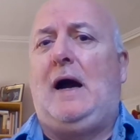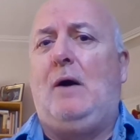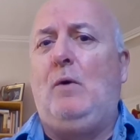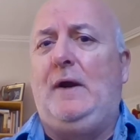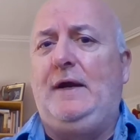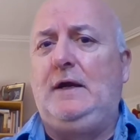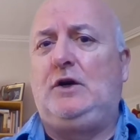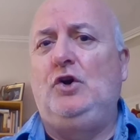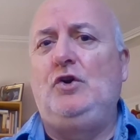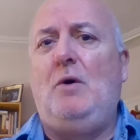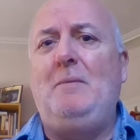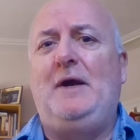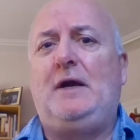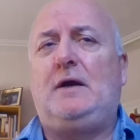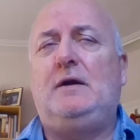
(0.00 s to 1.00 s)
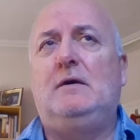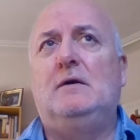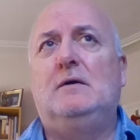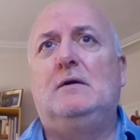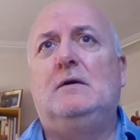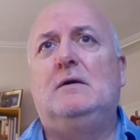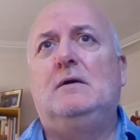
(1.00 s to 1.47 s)
our economic
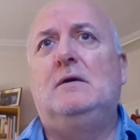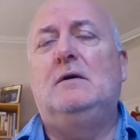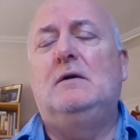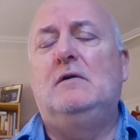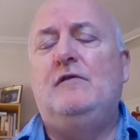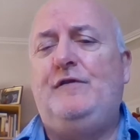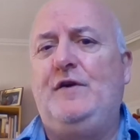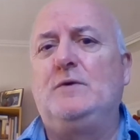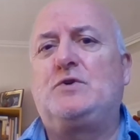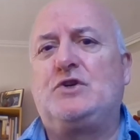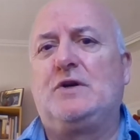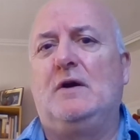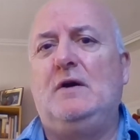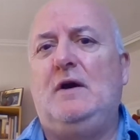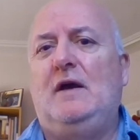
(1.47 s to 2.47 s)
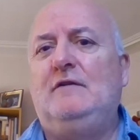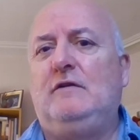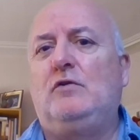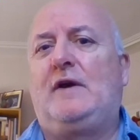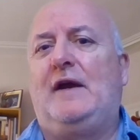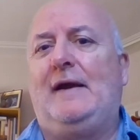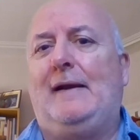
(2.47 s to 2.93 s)
future is
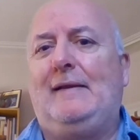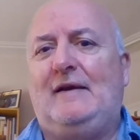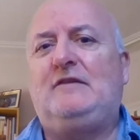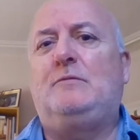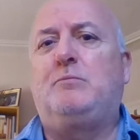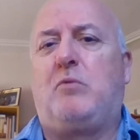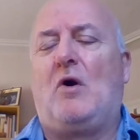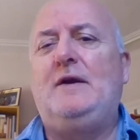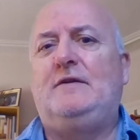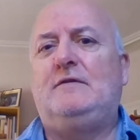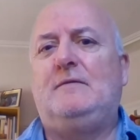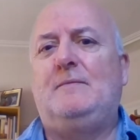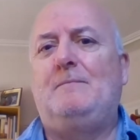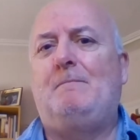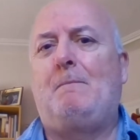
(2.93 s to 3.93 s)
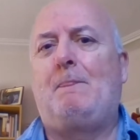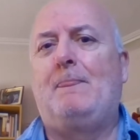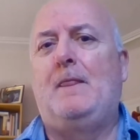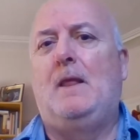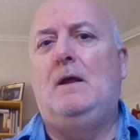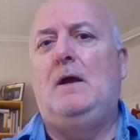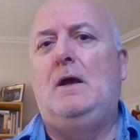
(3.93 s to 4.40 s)
looking less bright.
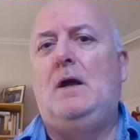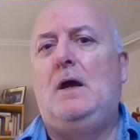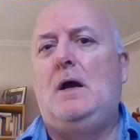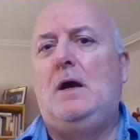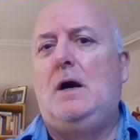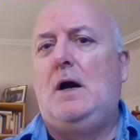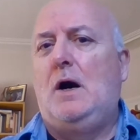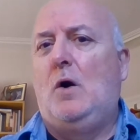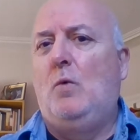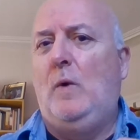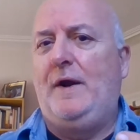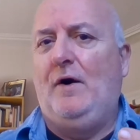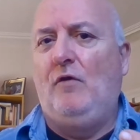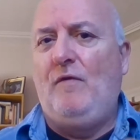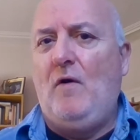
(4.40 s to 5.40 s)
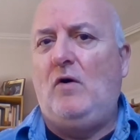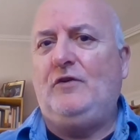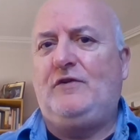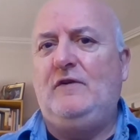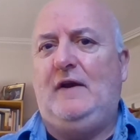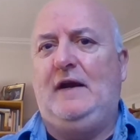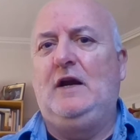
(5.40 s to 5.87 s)
We are
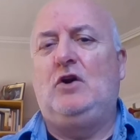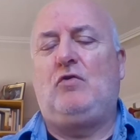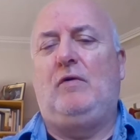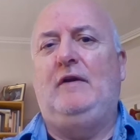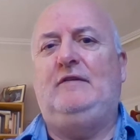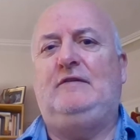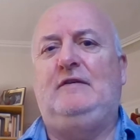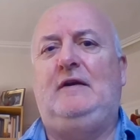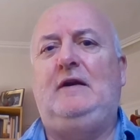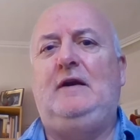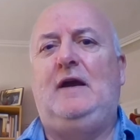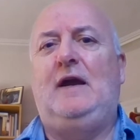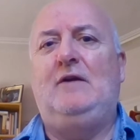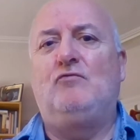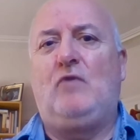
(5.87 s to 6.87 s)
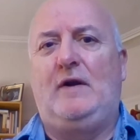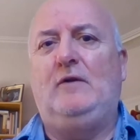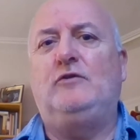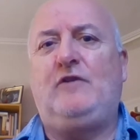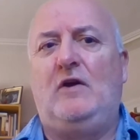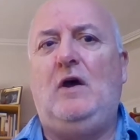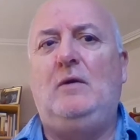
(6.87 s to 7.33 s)
not increasing in
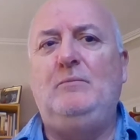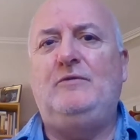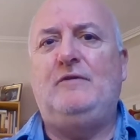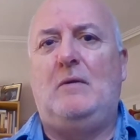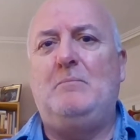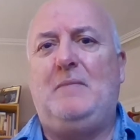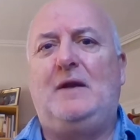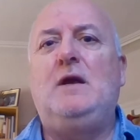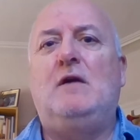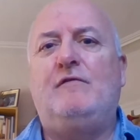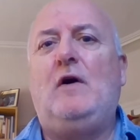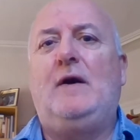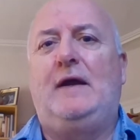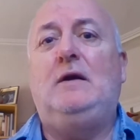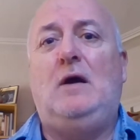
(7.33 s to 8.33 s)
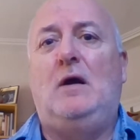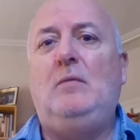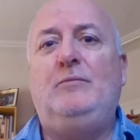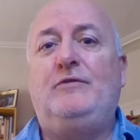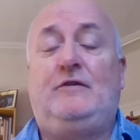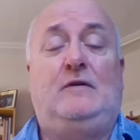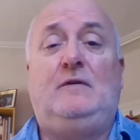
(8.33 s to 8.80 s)
real terms many of our
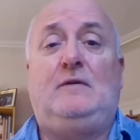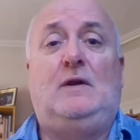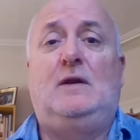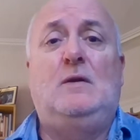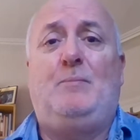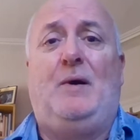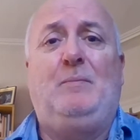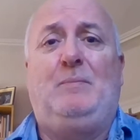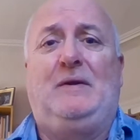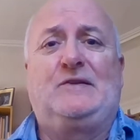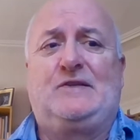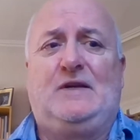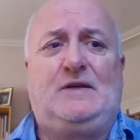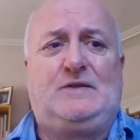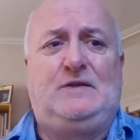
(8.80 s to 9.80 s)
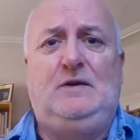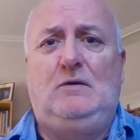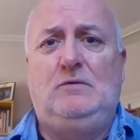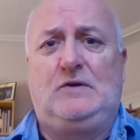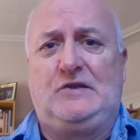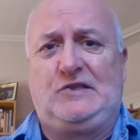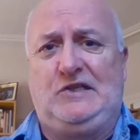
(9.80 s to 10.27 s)
incomes, certainly in the public sector.
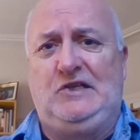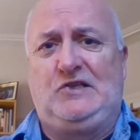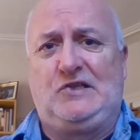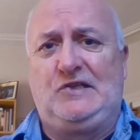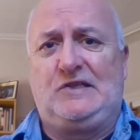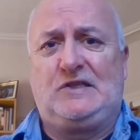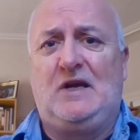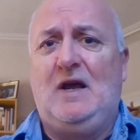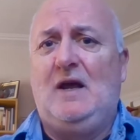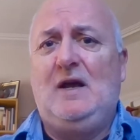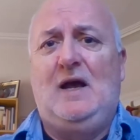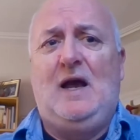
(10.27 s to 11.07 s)
You look at teachers,